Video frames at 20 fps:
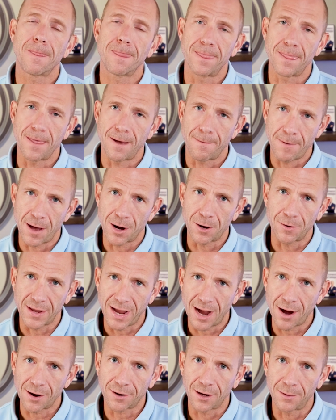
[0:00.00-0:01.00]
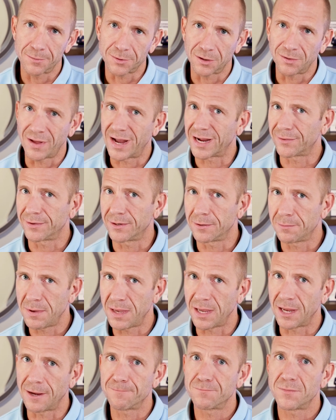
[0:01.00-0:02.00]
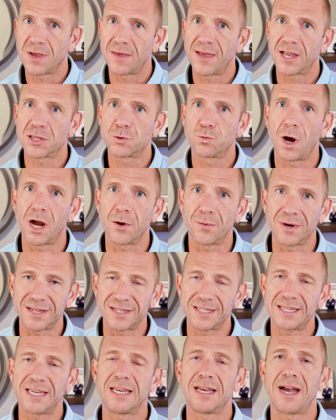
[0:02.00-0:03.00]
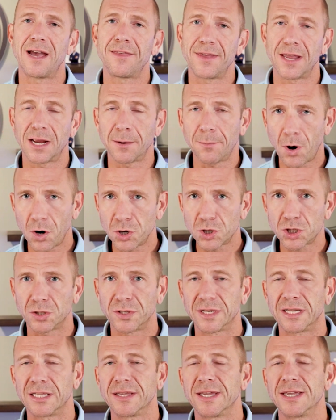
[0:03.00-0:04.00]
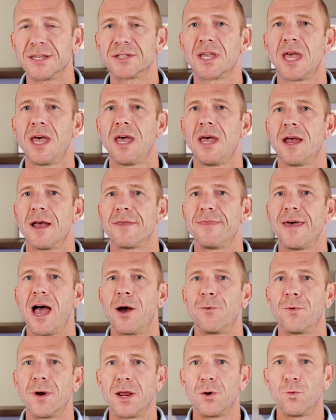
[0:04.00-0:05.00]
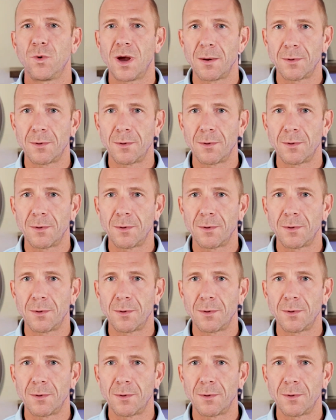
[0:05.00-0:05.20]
the better the outcomes are likely to be. And that's why we see, I think partially at least, that when